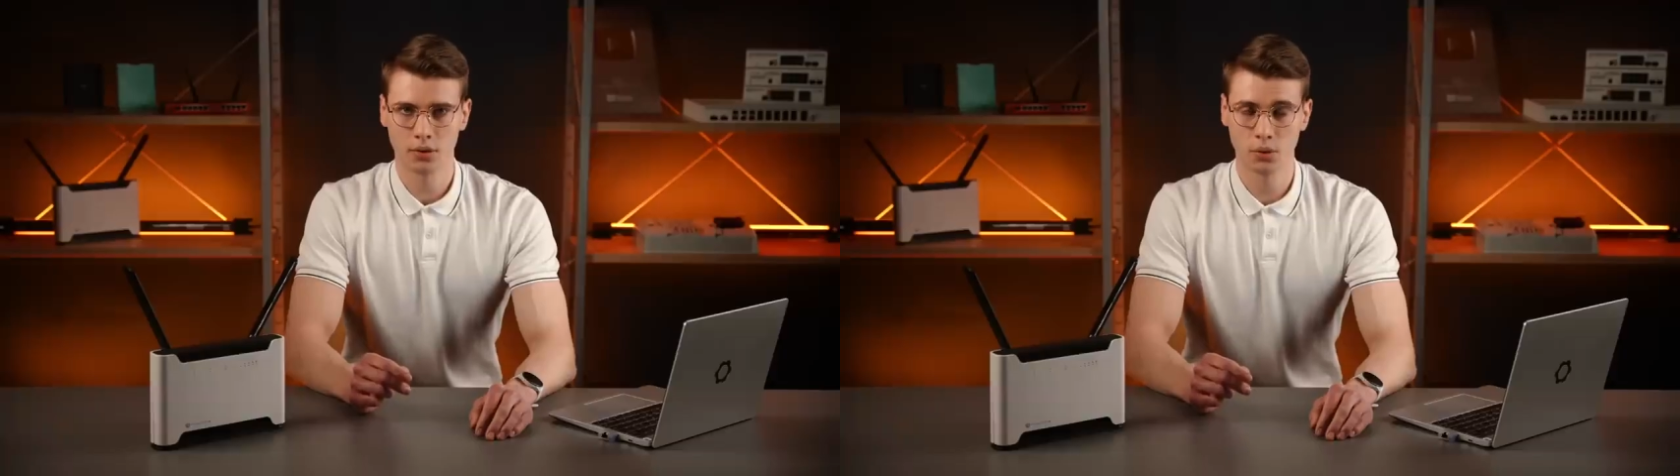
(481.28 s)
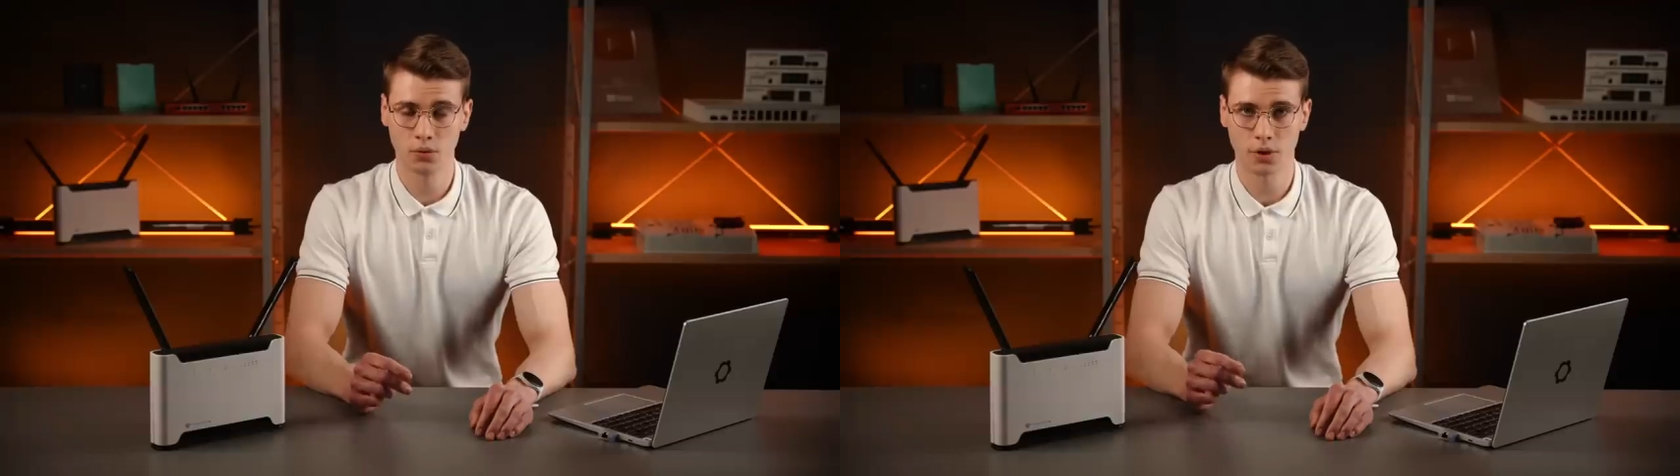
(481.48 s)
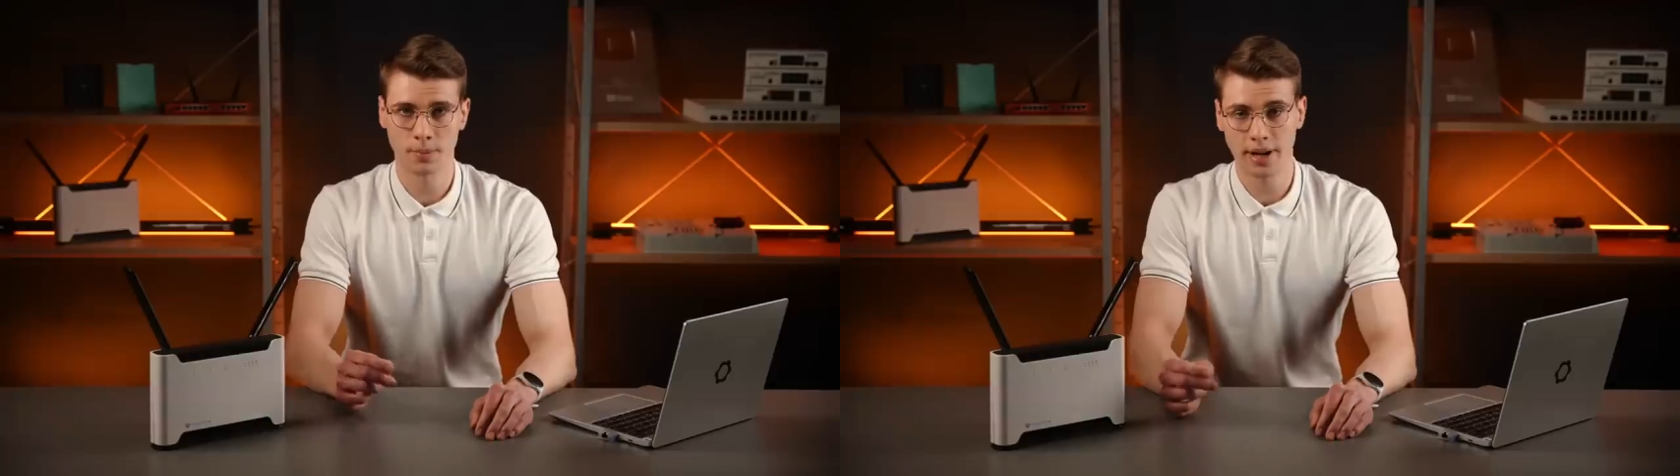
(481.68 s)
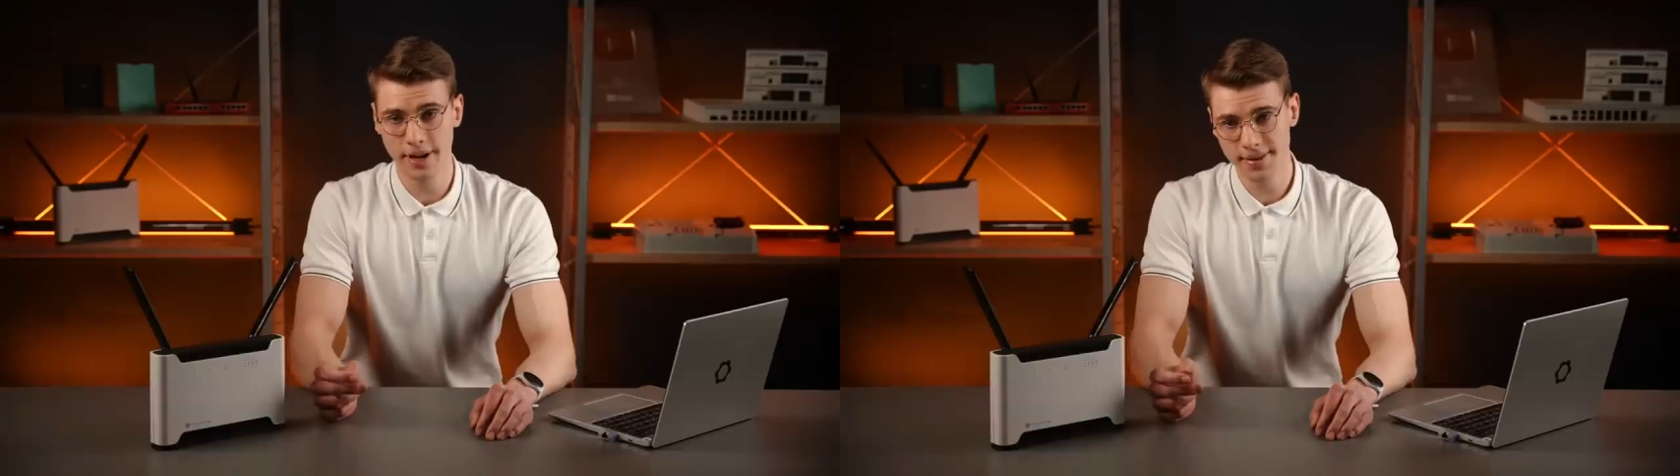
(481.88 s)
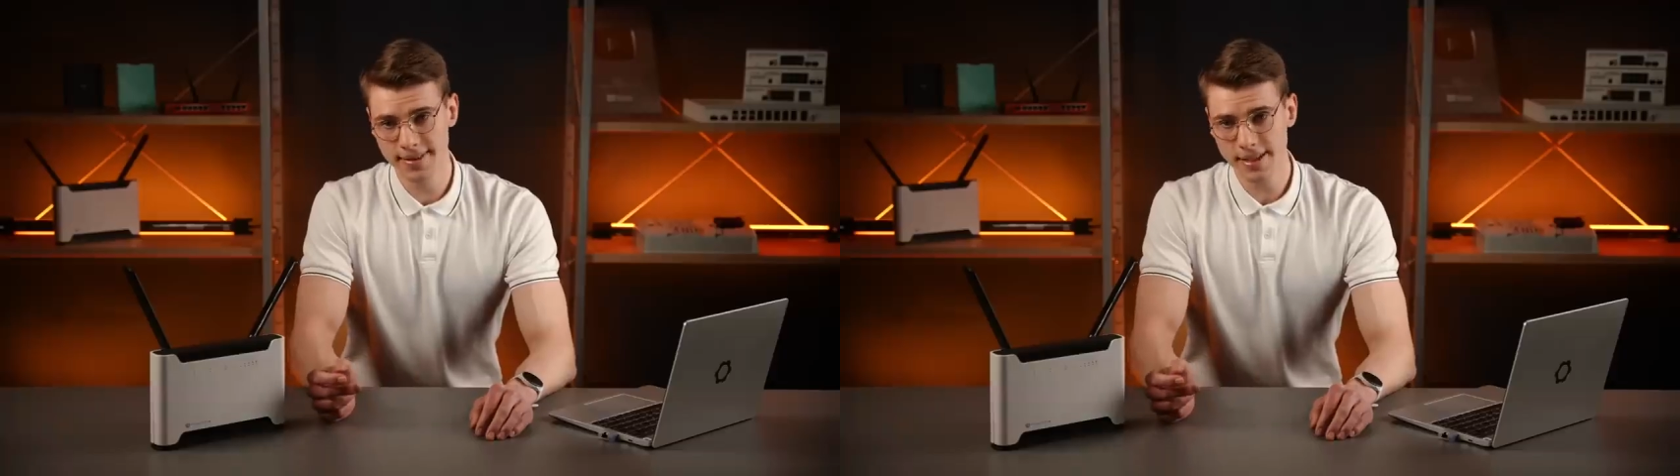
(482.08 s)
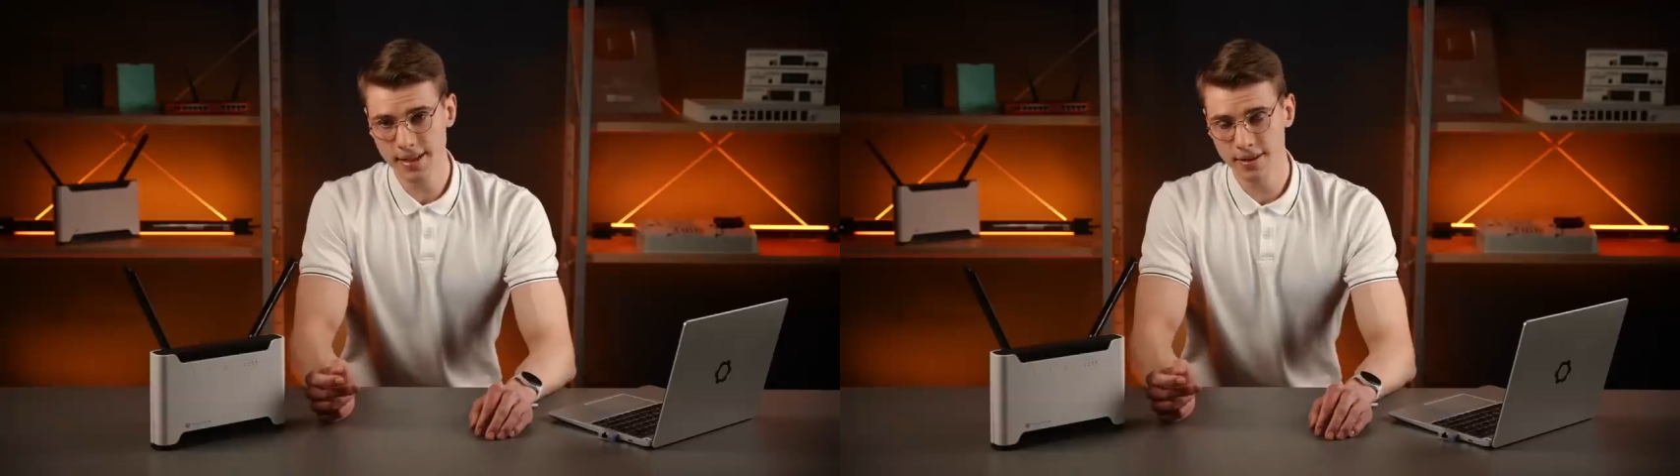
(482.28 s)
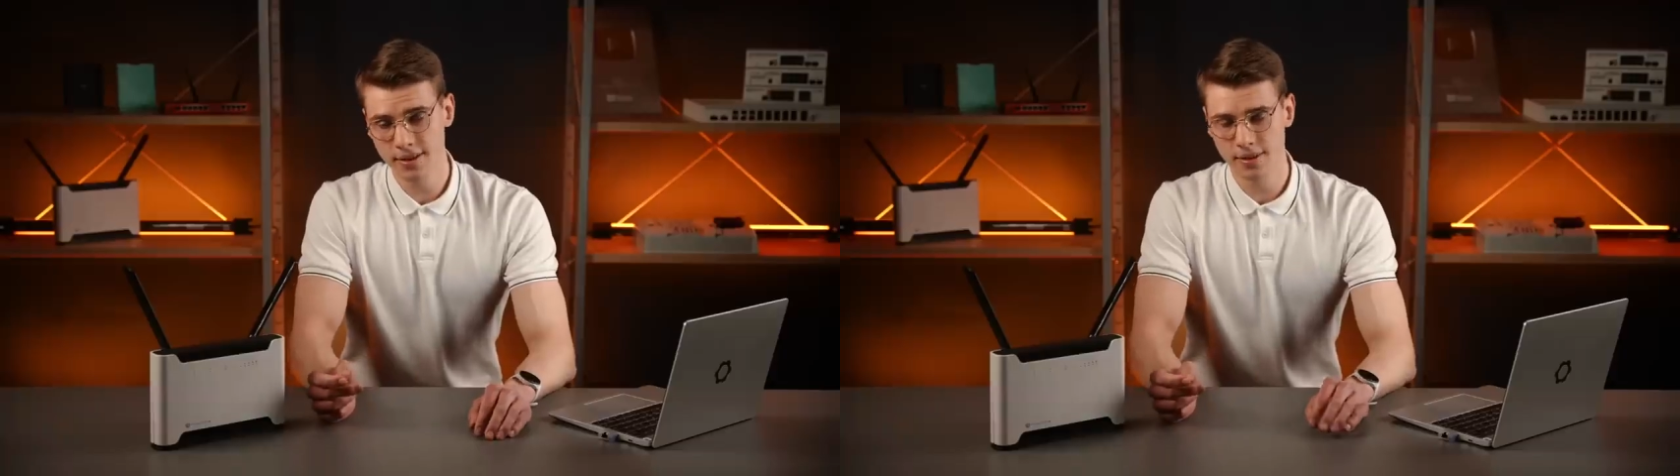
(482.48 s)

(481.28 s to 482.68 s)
Good for privacy,